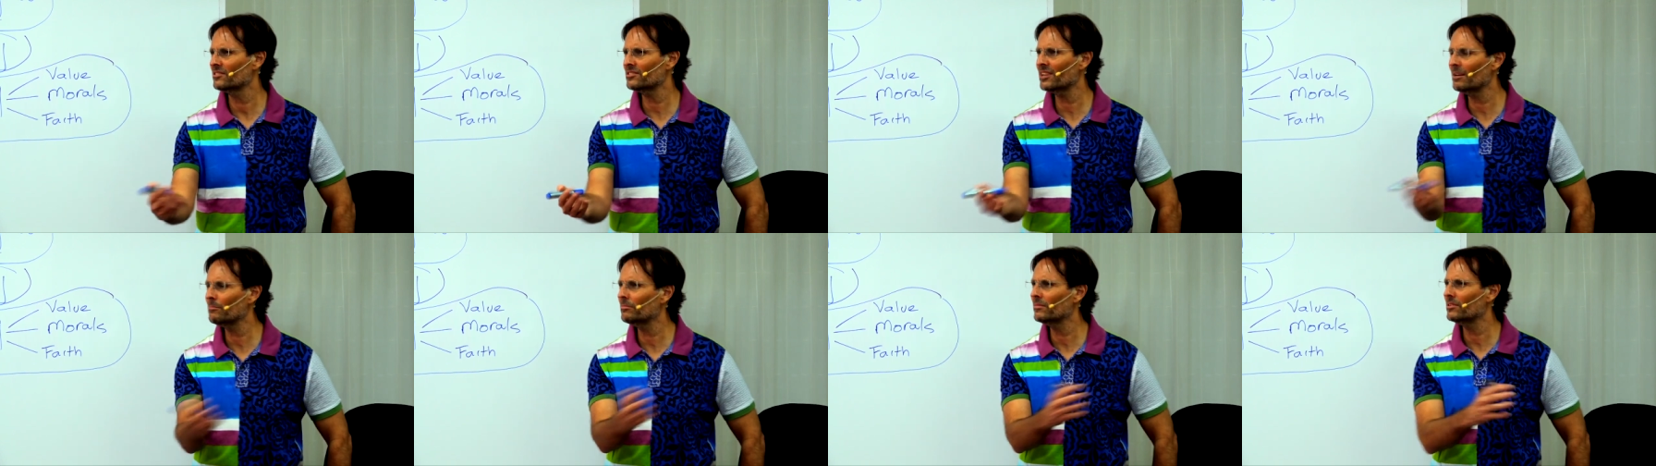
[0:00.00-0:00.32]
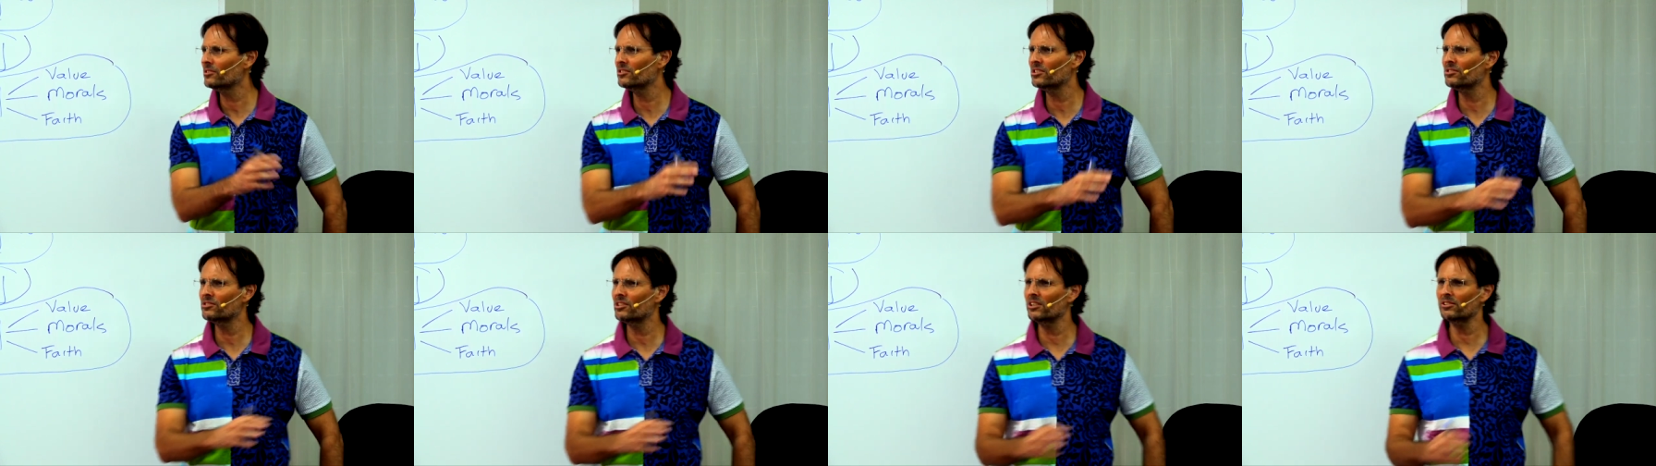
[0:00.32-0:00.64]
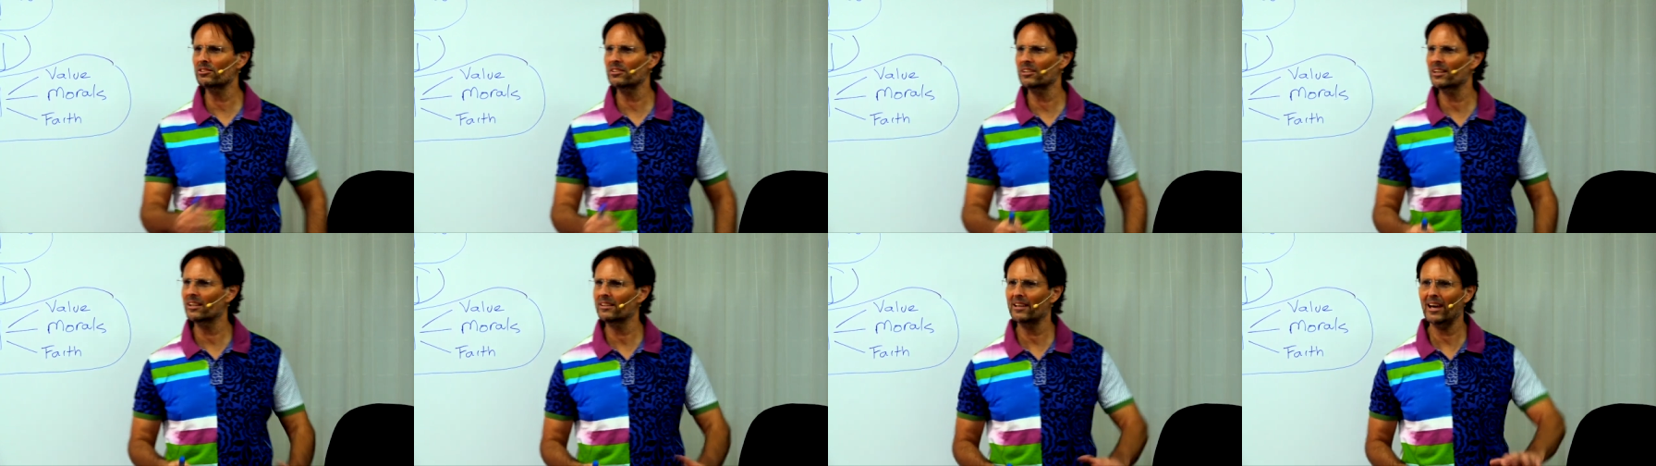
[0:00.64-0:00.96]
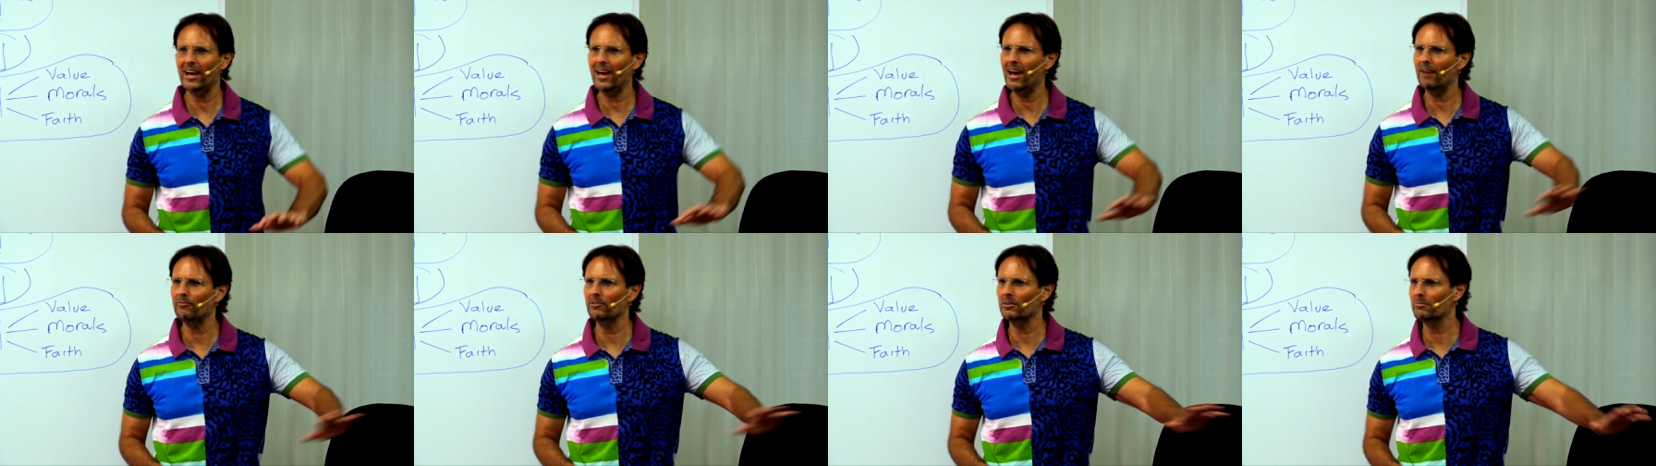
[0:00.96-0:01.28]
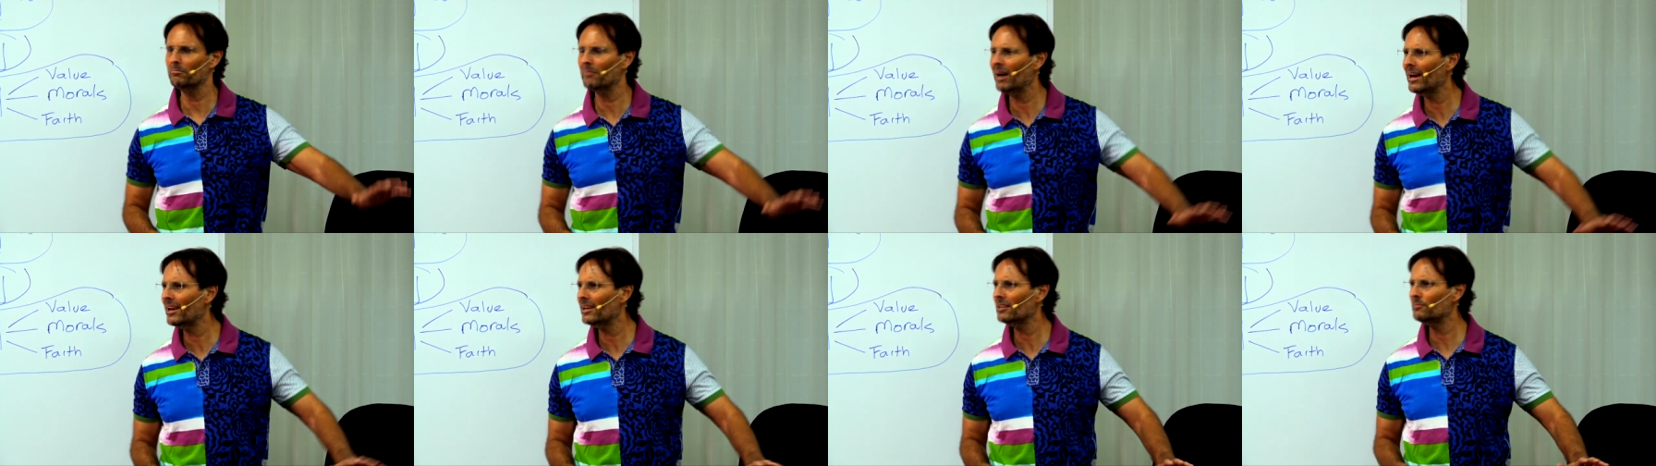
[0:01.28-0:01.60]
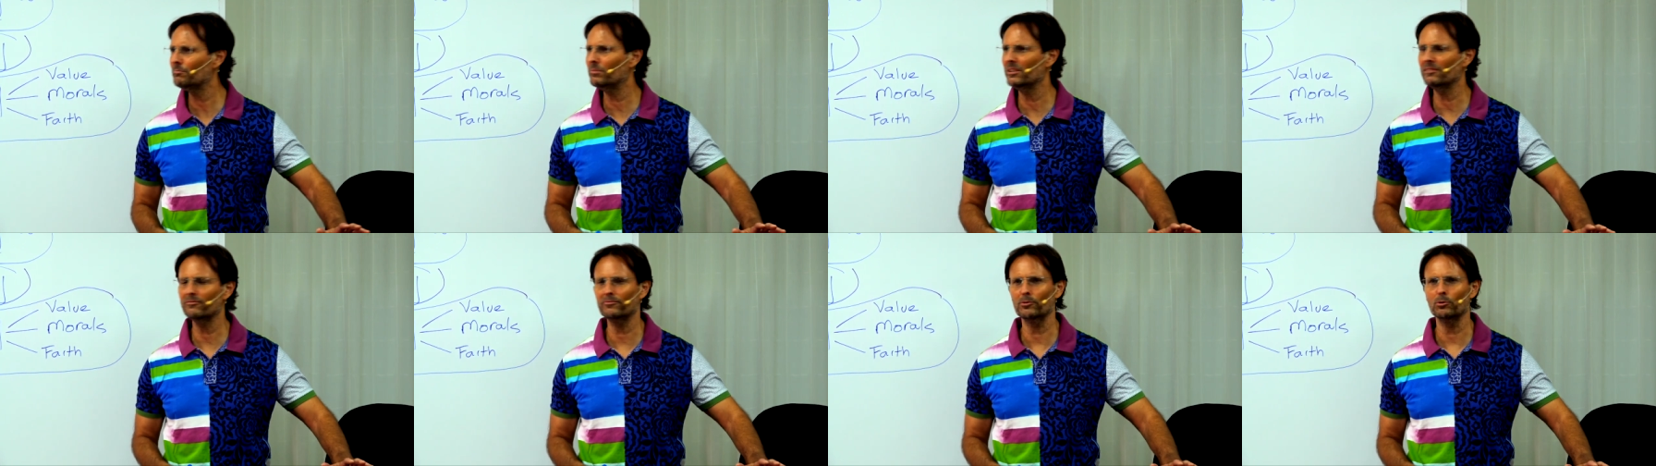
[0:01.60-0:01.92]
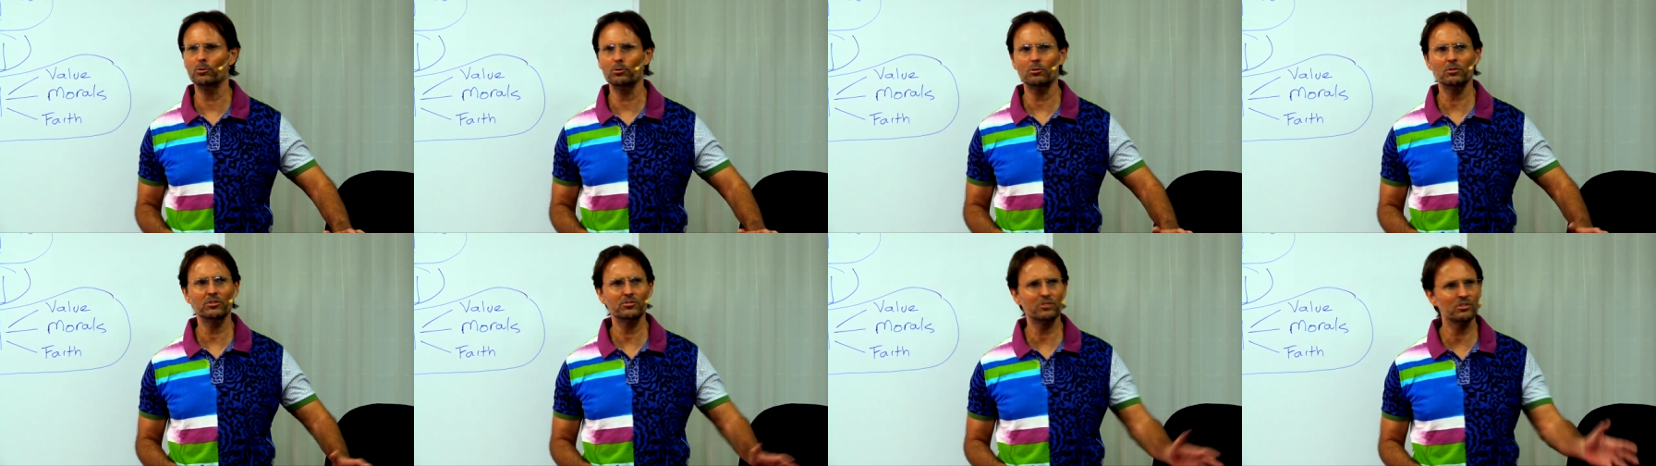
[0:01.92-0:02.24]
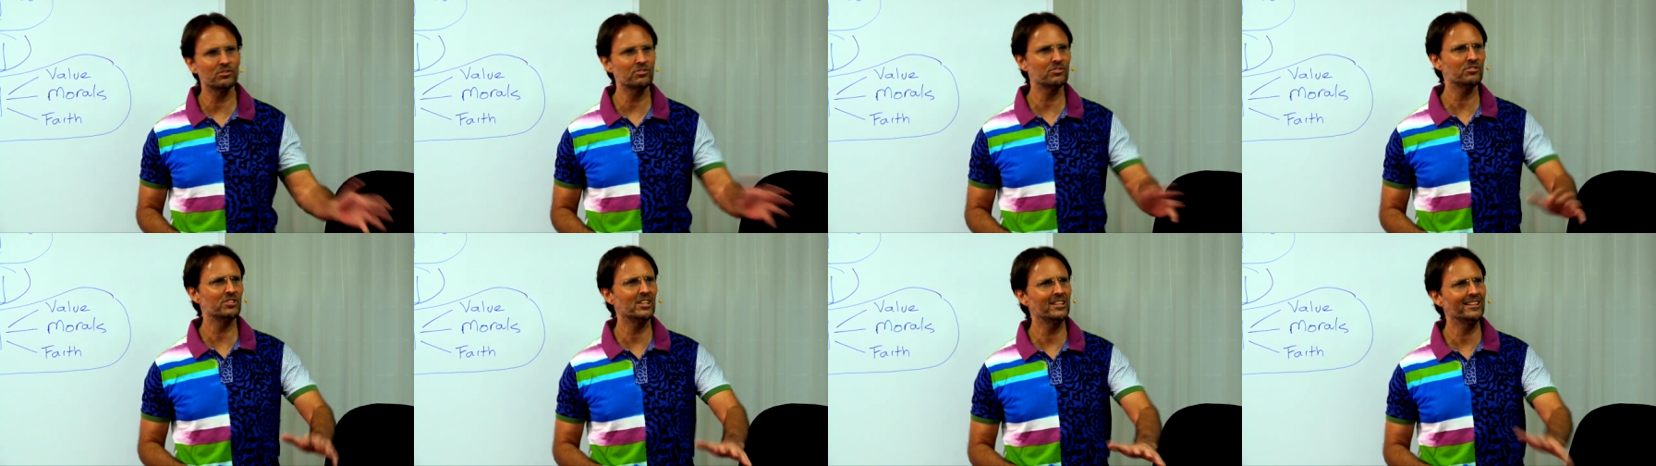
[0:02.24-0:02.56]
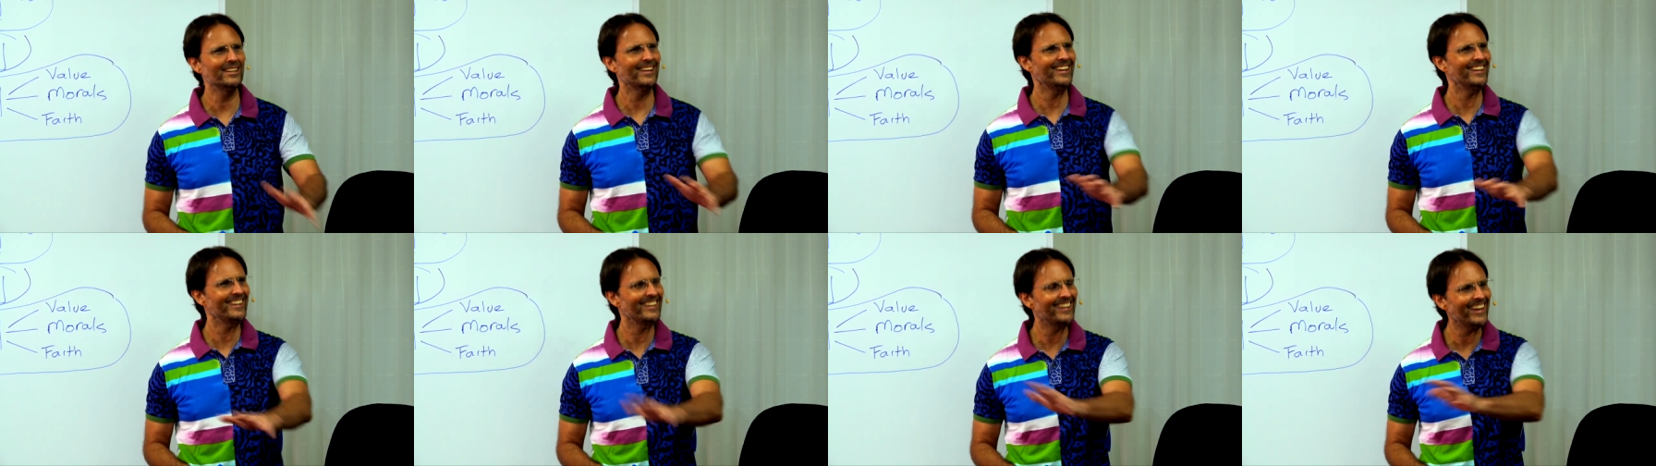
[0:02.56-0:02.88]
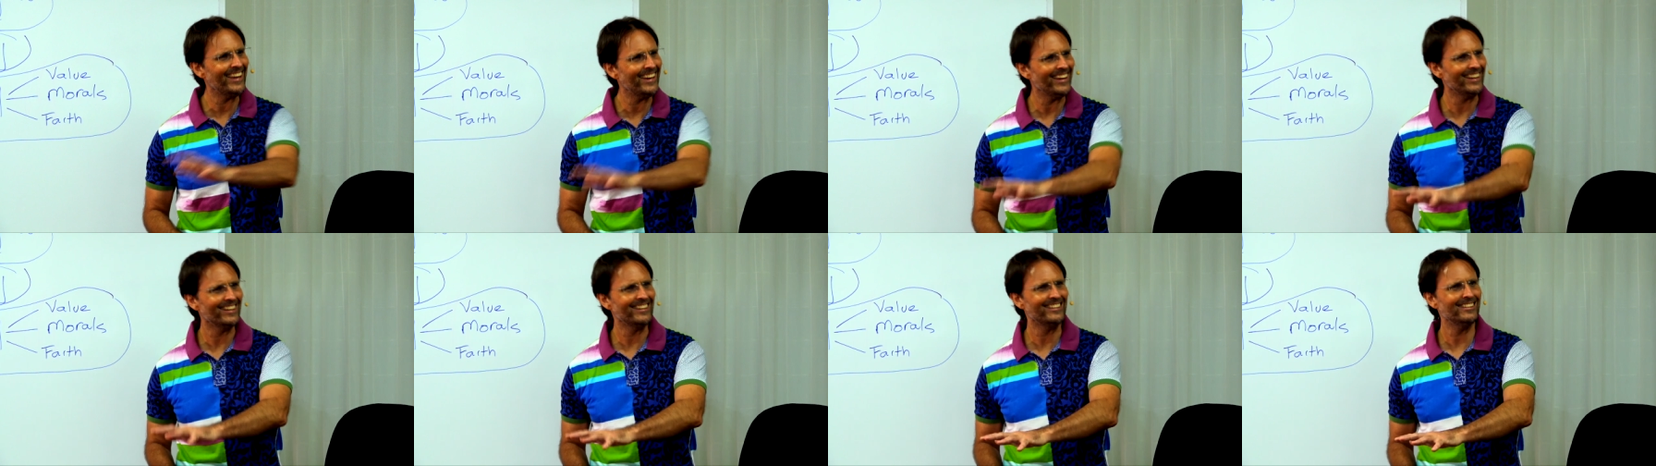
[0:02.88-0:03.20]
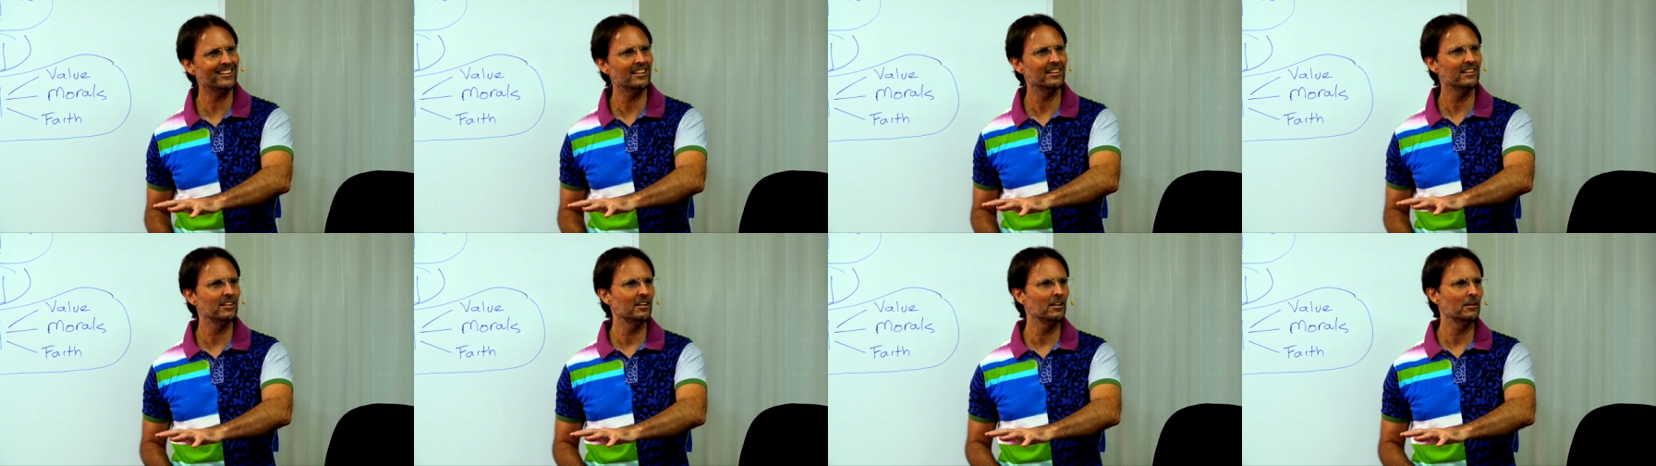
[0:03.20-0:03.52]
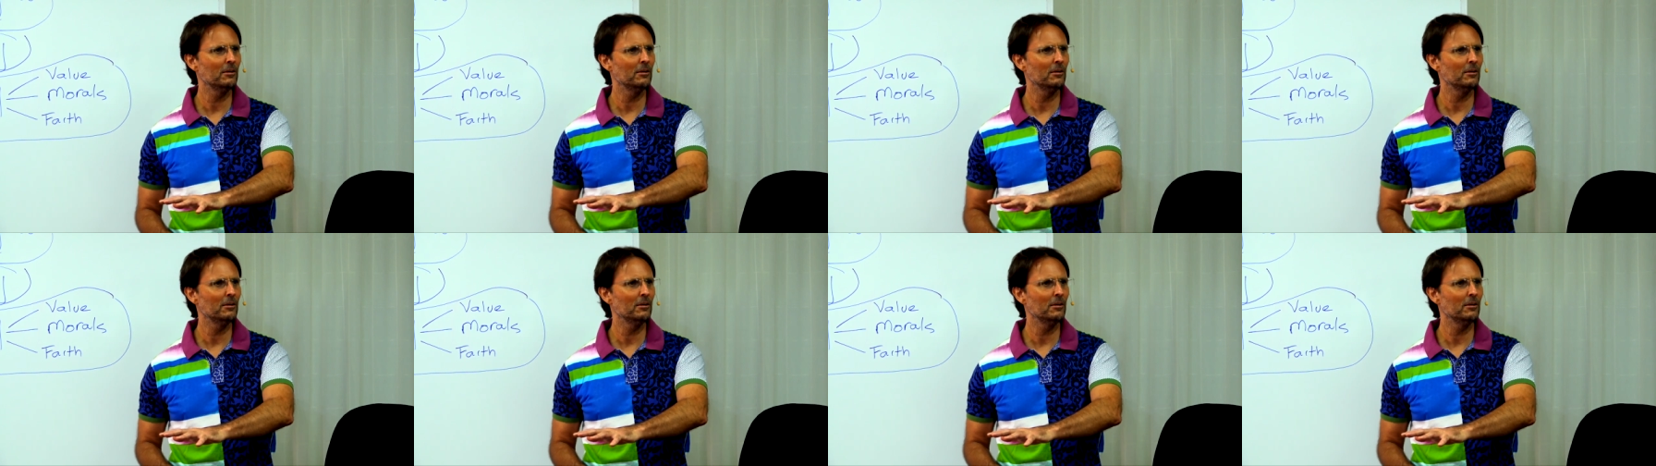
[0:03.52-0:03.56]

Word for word: some decision that they haven't made before to sin again,